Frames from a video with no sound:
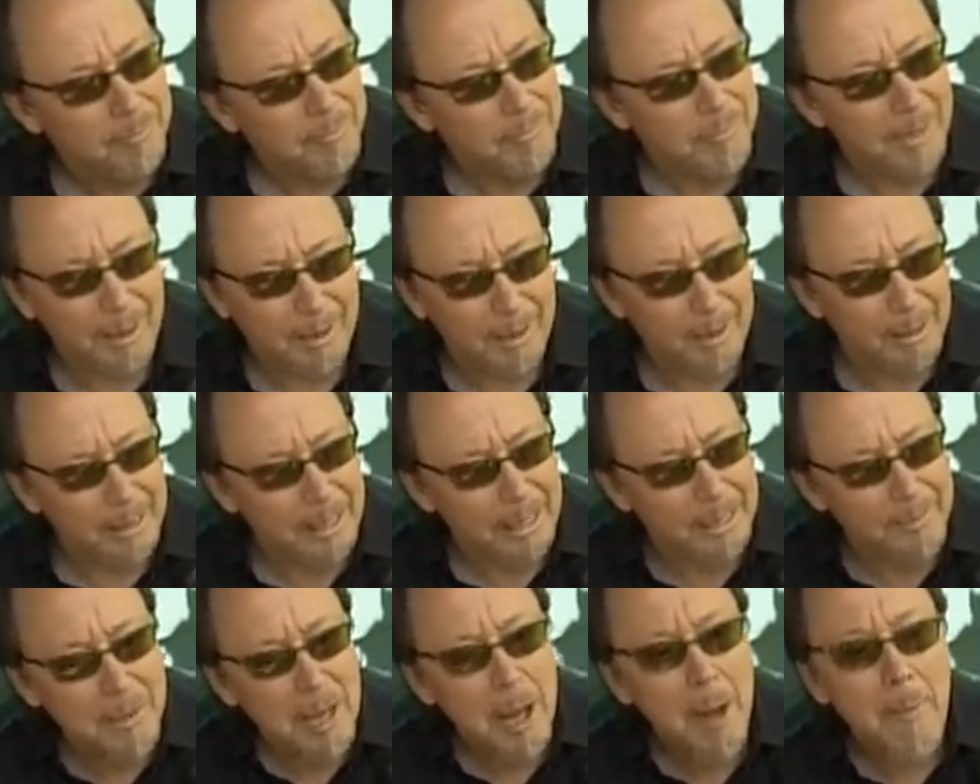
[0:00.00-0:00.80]

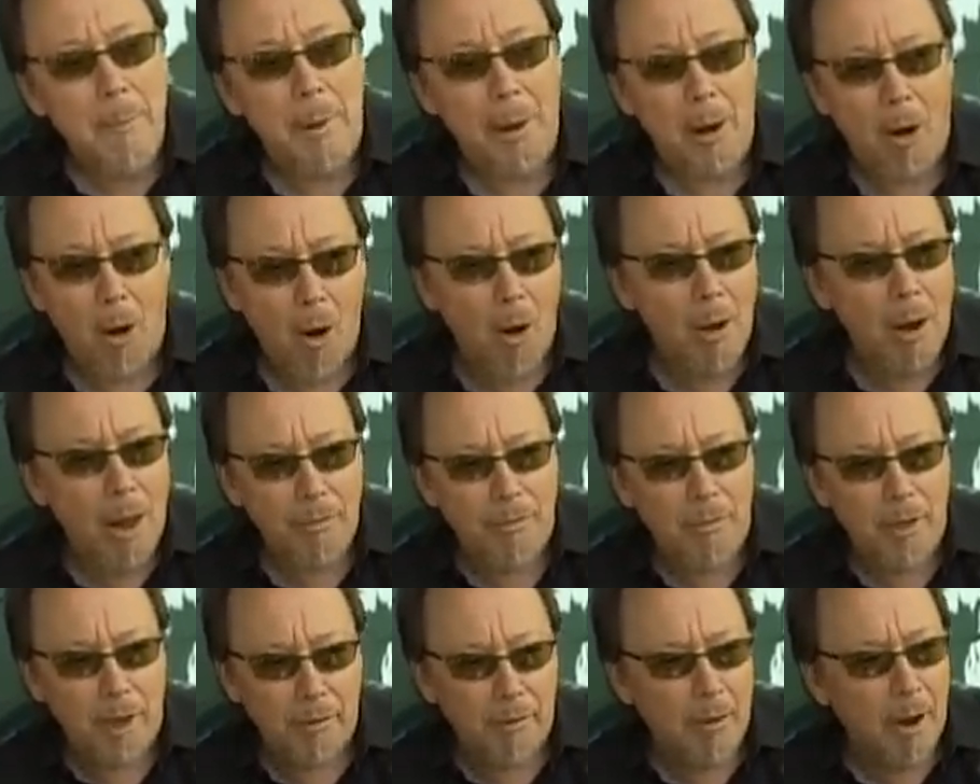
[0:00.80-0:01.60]
Yeah, but all
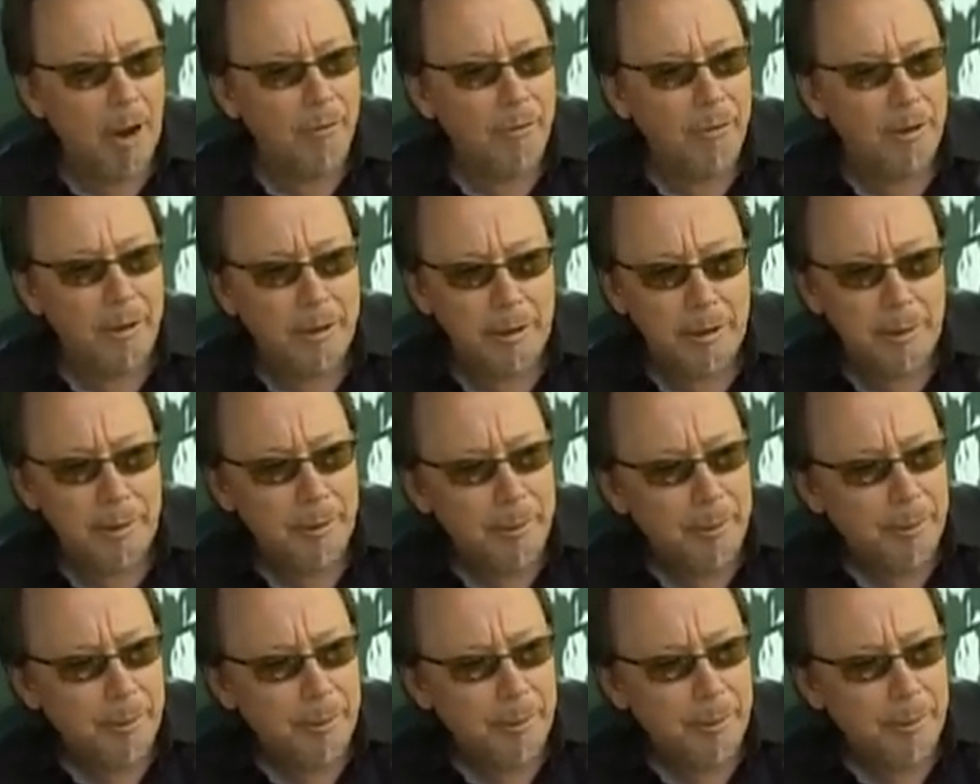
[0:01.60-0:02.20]
that thing right there.